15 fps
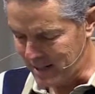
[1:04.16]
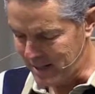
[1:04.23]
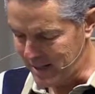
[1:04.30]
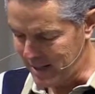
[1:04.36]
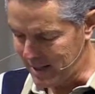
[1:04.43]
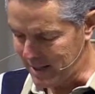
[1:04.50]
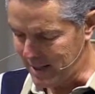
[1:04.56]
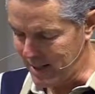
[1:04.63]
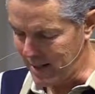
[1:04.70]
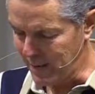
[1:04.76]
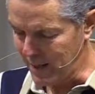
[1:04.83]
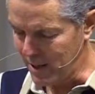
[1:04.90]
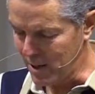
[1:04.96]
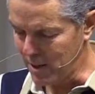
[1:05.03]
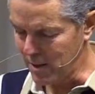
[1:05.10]
says, "And
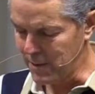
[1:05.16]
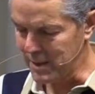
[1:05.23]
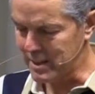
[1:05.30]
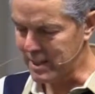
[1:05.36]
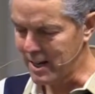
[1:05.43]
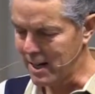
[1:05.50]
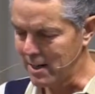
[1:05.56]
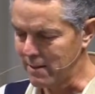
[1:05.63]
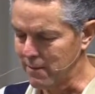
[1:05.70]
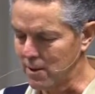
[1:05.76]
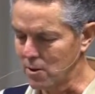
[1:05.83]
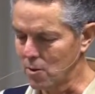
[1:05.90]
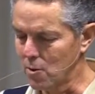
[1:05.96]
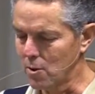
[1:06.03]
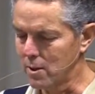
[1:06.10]
they heard the sound of the
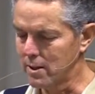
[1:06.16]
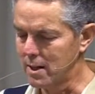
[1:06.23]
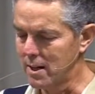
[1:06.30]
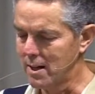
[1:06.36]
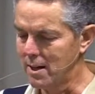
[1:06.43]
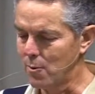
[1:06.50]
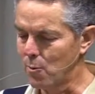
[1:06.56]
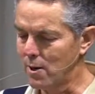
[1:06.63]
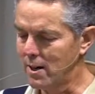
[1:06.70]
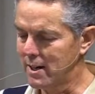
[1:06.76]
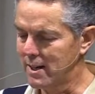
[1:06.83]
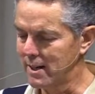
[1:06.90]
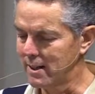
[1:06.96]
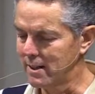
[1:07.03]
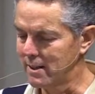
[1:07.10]
Lord God
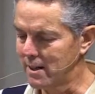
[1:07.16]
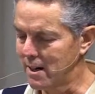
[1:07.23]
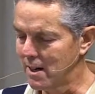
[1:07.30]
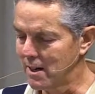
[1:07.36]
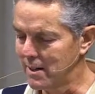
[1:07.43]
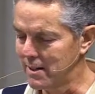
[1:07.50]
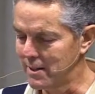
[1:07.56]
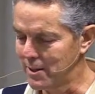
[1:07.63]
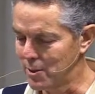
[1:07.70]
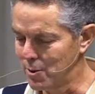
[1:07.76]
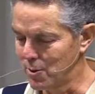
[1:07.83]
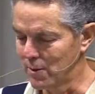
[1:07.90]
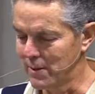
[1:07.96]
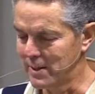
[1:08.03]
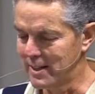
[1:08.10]
walking in the garden in the
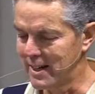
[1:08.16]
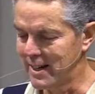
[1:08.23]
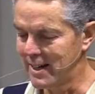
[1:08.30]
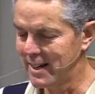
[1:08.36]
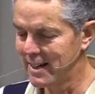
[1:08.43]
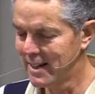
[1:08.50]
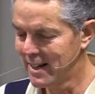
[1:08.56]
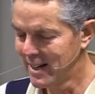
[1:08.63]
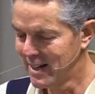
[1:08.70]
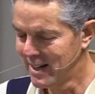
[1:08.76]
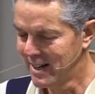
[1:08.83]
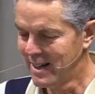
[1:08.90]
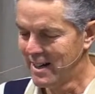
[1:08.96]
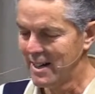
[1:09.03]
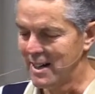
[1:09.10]
cool of the day.
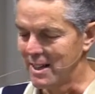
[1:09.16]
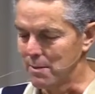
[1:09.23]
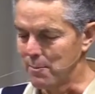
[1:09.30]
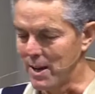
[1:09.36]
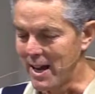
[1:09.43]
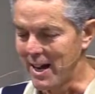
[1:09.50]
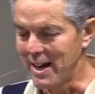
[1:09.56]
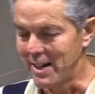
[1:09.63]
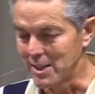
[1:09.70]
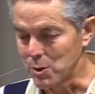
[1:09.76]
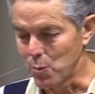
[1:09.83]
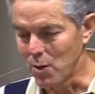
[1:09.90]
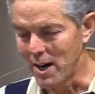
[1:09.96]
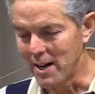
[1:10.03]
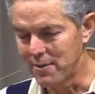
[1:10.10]
And the man and
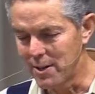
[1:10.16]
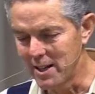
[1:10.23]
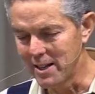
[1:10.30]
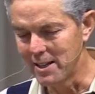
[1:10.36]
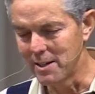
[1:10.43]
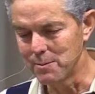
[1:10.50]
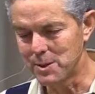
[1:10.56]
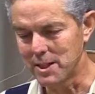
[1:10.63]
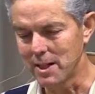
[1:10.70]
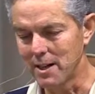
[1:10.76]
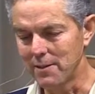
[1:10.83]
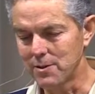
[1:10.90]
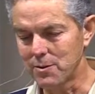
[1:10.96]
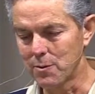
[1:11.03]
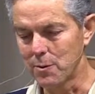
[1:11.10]
his wife hid
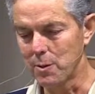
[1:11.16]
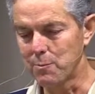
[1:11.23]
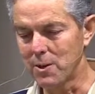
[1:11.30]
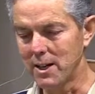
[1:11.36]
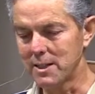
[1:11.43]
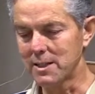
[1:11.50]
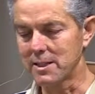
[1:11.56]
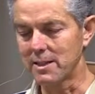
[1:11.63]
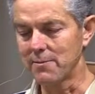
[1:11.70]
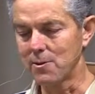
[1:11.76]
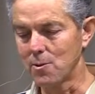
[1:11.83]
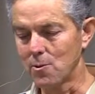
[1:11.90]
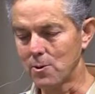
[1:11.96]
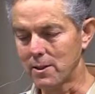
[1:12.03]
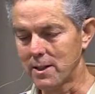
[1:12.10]
themselves from the presence of
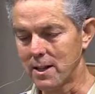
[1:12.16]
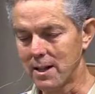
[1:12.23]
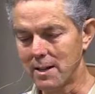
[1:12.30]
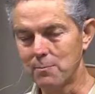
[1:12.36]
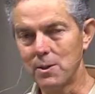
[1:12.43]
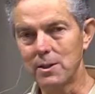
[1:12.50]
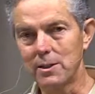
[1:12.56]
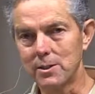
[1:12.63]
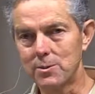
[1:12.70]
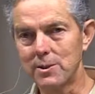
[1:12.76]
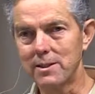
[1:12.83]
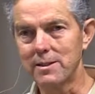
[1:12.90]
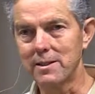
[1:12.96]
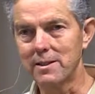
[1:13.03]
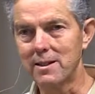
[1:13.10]
the Lord God among the
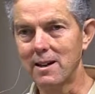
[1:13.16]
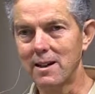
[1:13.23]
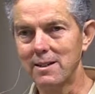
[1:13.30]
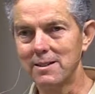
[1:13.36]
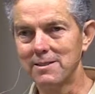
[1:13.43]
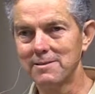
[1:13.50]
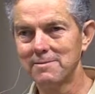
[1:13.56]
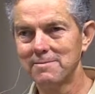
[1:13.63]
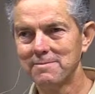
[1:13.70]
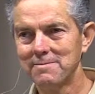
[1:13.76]
trees of the garden."